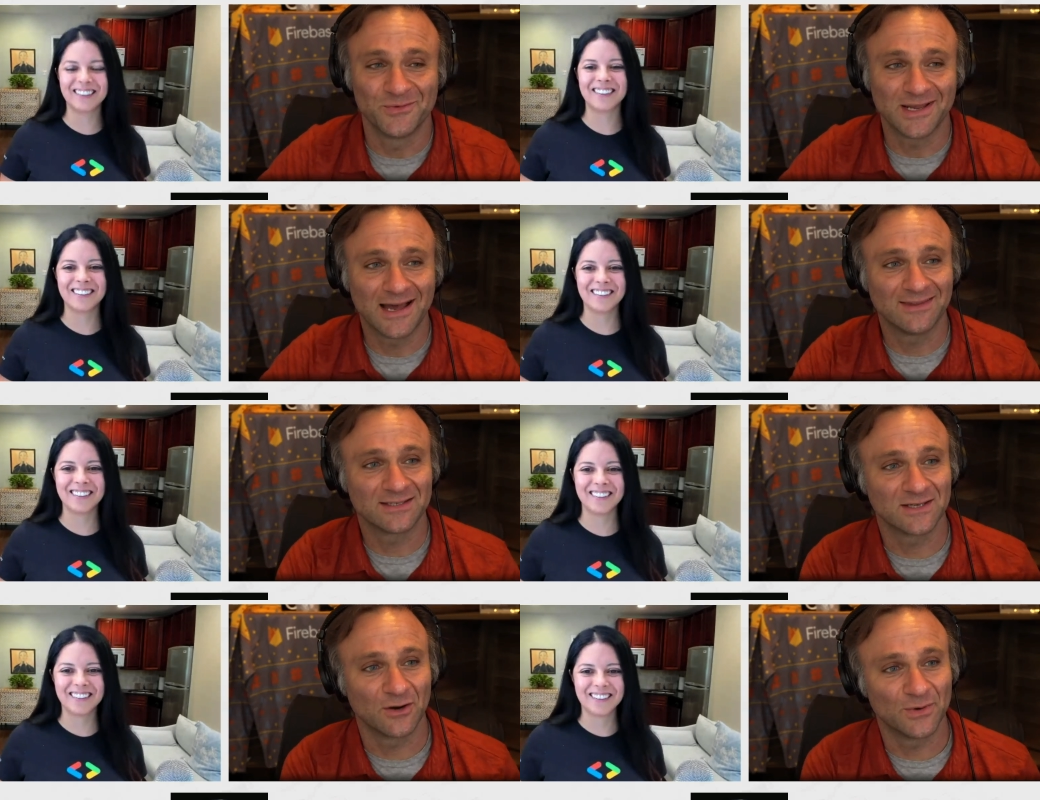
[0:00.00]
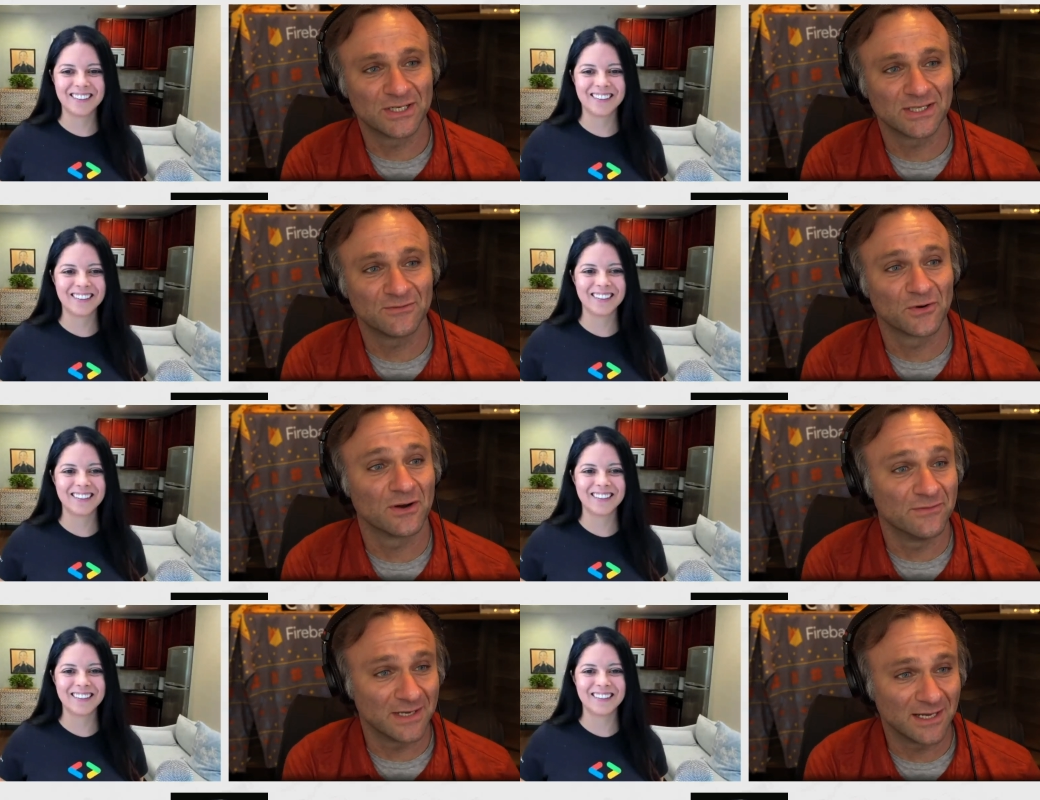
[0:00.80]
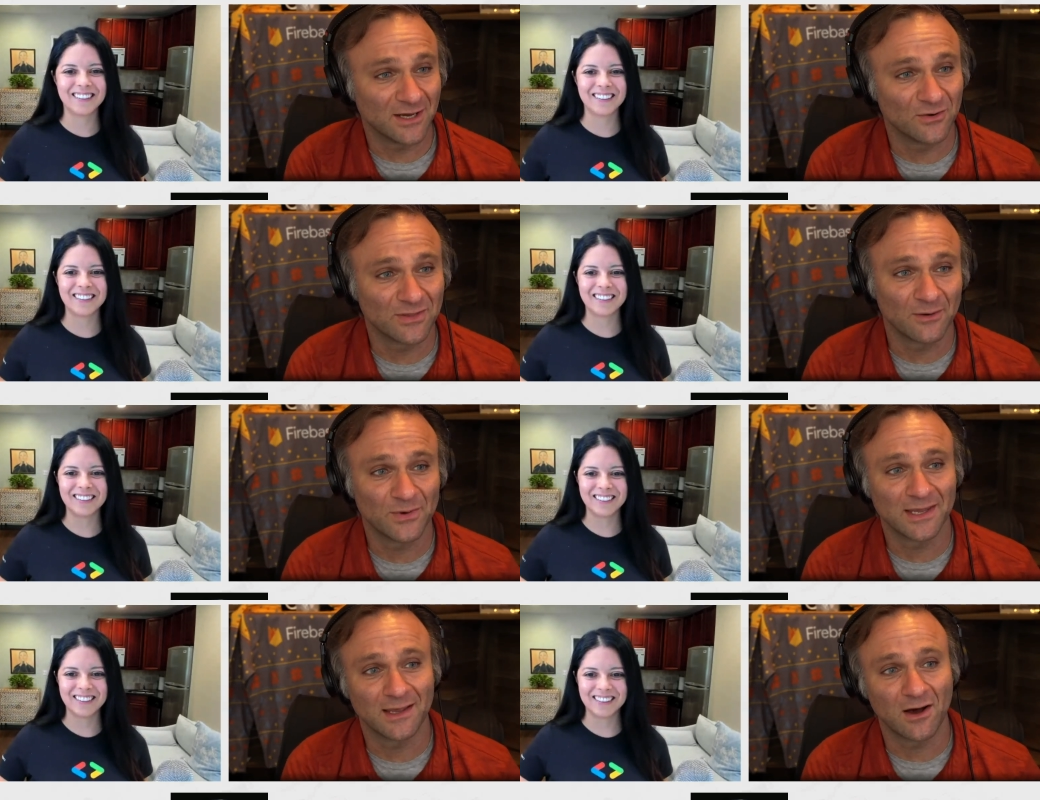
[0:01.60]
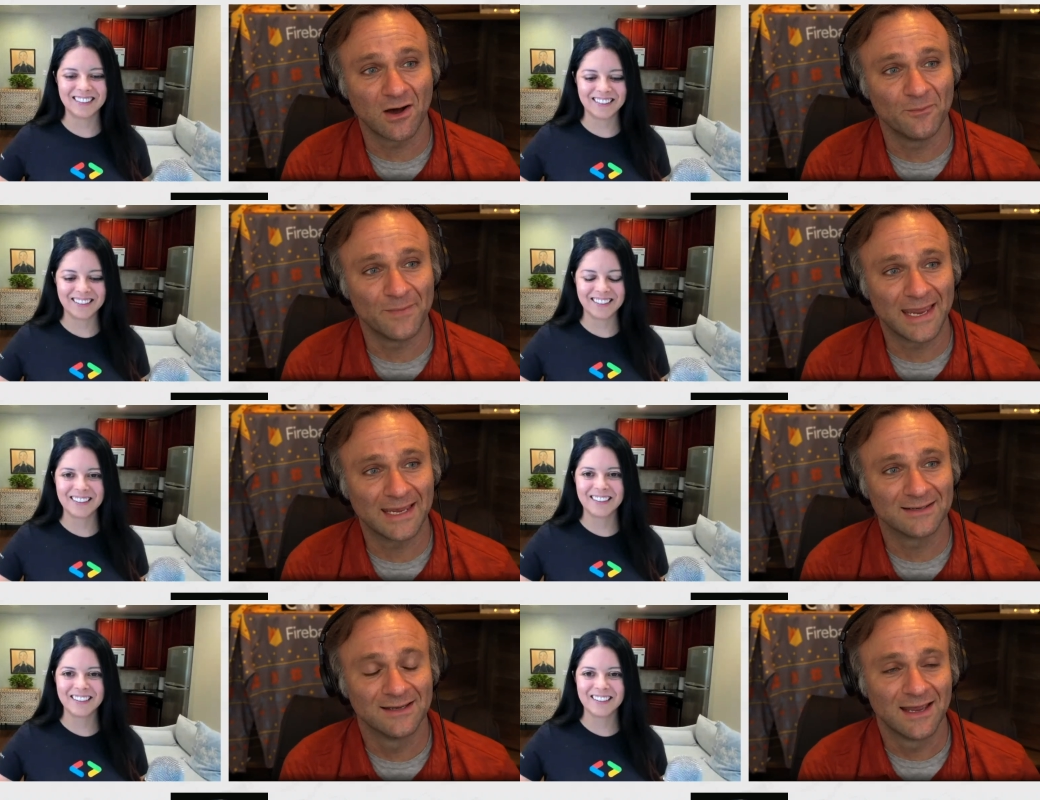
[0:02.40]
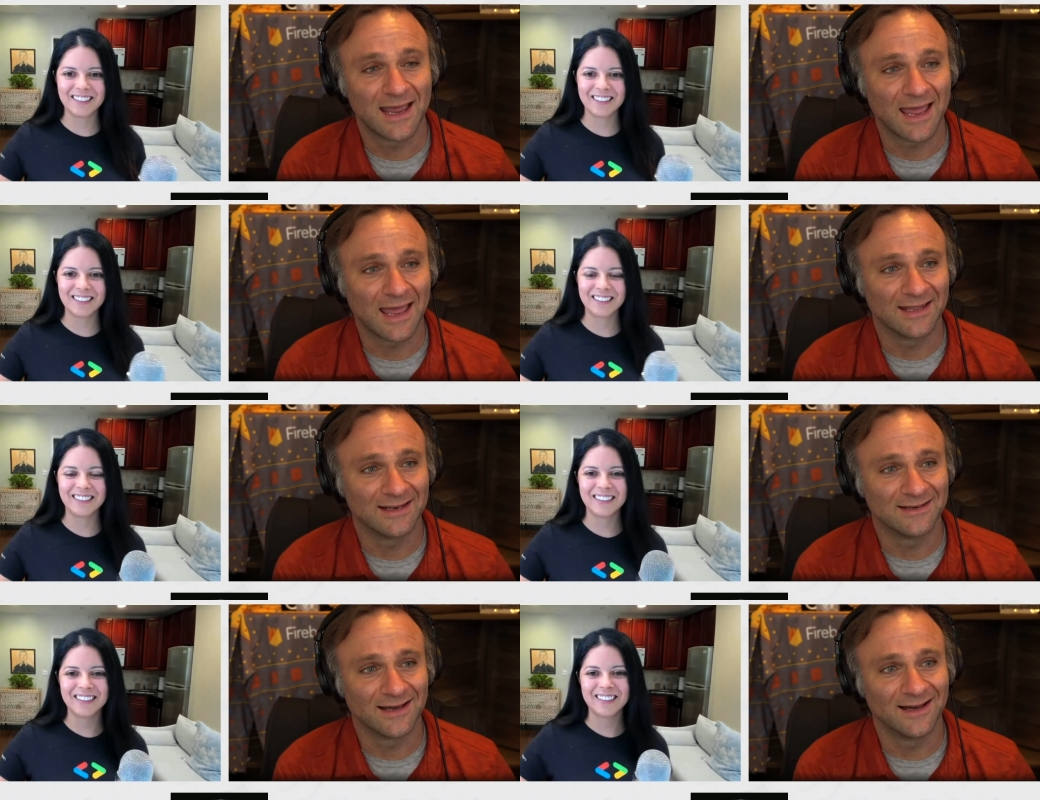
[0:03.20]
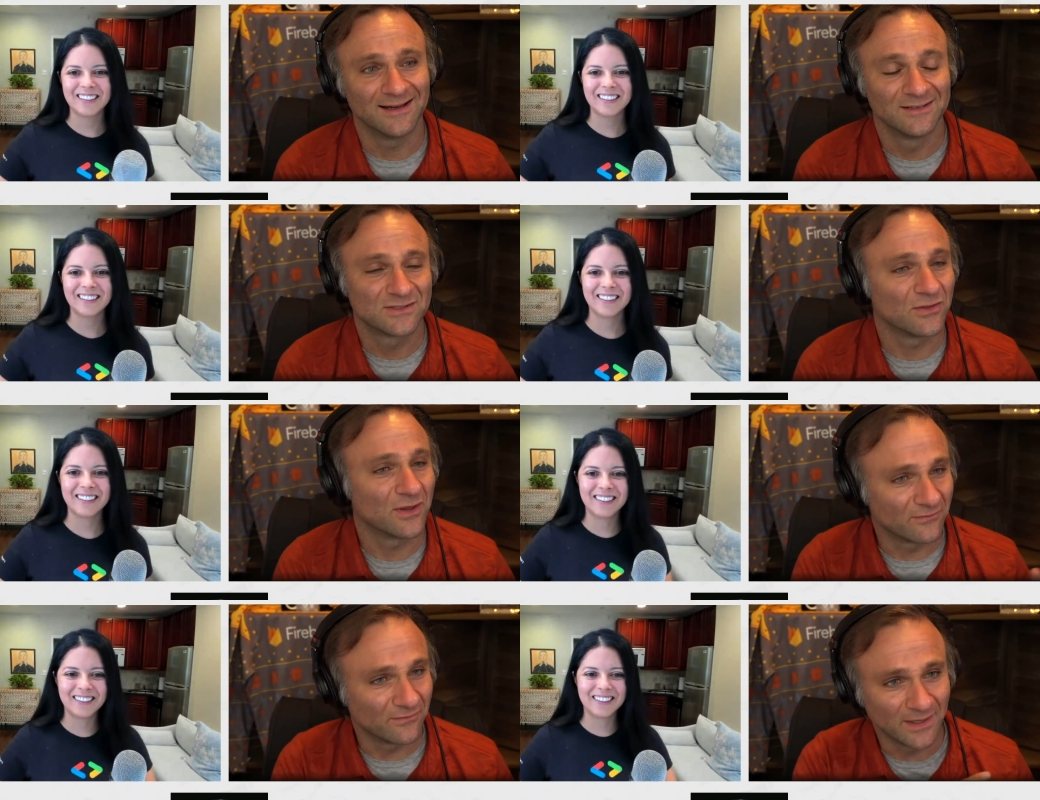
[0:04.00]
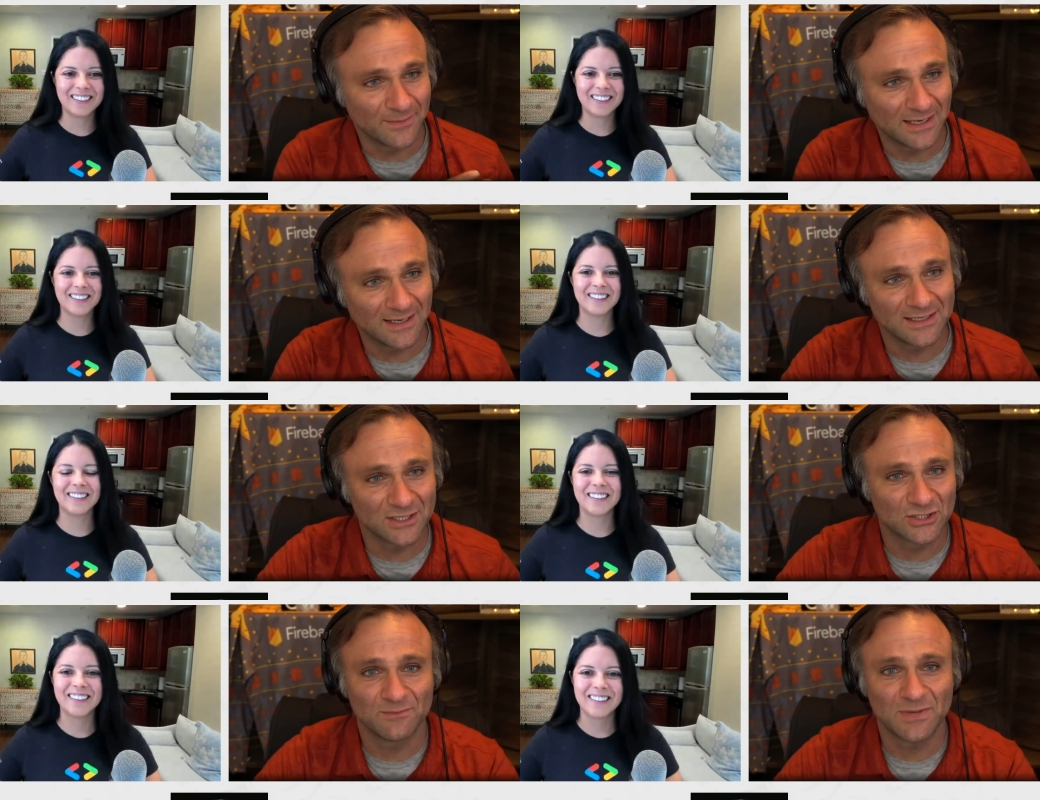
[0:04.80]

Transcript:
Speaker 1: We got this originally for a video that we all made, and uh, so they're limited edition.